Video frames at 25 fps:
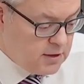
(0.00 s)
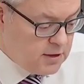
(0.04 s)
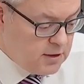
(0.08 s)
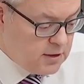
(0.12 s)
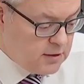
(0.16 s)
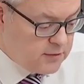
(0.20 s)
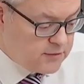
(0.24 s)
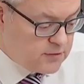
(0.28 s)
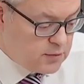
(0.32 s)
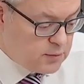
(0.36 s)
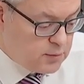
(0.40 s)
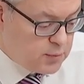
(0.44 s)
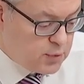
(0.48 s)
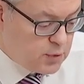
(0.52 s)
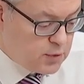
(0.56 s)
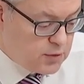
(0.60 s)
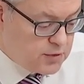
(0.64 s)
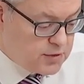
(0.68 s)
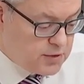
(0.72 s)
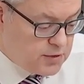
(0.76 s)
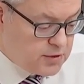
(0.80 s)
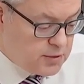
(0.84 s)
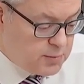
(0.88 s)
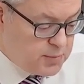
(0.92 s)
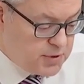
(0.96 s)
from
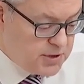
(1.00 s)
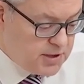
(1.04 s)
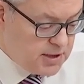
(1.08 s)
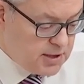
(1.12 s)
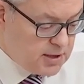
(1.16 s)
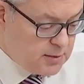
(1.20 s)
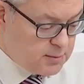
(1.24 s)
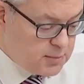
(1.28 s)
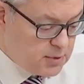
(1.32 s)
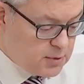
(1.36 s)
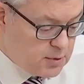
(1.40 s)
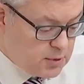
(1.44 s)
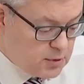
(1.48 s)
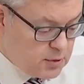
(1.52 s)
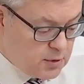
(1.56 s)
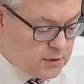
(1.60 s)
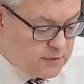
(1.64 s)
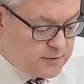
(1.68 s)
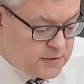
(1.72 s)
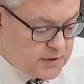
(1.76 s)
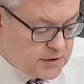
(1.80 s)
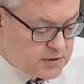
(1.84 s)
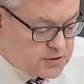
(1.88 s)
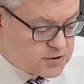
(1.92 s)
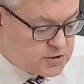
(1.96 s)
both the preamble
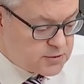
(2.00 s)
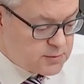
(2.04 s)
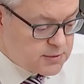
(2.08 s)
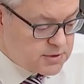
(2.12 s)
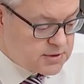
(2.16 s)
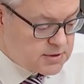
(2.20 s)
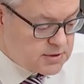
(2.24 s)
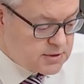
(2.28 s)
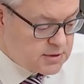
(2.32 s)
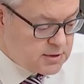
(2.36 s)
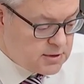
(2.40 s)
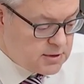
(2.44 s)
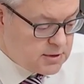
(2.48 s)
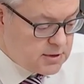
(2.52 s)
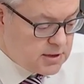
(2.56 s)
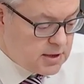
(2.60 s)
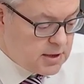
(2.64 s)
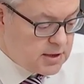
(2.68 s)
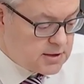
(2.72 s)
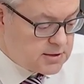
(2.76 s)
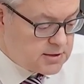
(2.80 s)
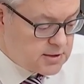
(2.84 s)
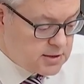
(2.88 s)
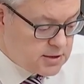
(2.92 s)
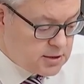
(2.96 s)
of the instrument
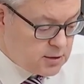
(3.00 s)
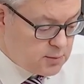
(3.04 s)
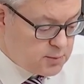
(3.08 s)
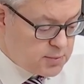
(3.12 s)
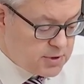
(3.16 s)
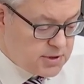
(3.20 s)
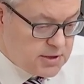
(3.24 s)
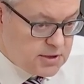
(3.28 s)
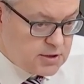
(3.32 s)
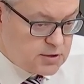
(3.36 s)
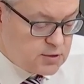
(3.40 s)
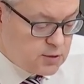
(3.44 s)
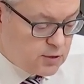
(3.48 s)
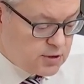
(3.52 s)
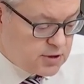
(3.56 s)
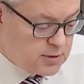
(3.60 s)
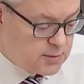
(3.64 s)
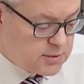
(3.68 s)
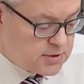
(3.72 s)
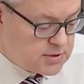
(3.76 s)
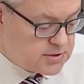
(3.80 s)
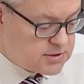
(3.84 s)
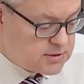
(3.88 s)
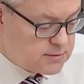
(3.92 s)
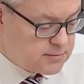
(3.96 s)
and accompanying
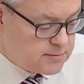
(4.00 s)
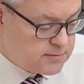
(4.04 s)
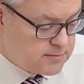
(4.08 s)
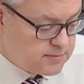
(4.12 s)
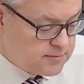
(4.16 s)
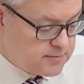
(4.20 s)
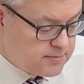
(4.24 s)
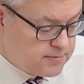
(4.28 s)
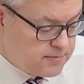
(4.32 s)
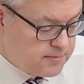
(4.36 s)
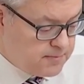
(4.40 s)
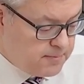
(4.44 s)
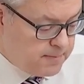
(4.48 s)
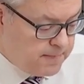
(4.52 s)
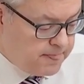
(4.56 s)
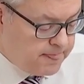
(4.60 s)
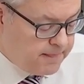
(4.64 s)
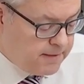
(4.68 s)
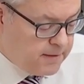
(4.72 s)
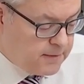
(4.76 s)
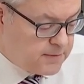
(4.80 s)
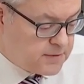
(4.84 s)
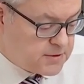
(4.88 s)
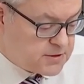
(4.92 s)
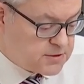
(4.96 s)
documents.
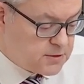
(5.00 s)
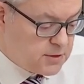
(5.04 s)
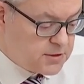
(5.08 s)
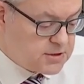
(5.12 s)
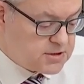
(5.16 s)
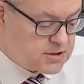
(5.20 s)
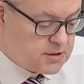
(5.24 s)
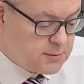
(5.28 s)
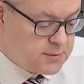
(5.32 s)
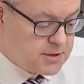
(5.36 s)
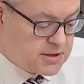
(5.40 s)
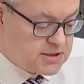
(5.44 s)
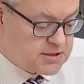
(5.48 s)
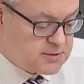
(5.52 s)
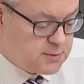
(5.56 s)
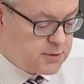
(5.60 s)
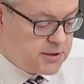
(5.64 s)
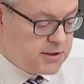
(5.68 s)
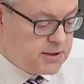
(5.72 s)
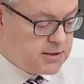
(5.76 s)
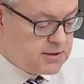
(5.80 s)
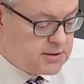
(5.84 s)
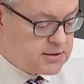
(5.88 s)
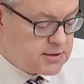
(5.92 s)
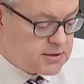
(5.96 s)
The Scottish Government
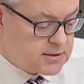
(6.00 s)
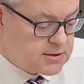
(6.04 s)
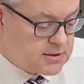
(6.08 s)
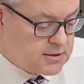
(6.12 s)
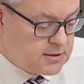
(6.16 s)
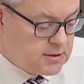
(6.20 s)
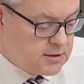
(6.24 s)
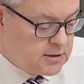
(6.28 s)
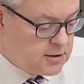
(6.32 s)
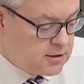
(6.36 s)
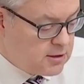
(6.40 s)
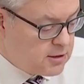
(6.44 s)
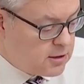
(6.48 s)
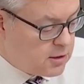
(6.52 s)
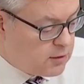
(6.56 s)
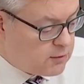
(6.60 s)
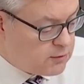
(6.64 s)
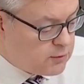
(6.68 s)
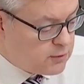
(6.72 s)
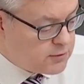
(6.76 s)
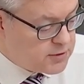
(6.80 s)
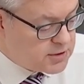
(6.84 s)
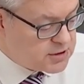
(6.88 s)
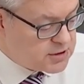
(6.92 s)
explained that, although the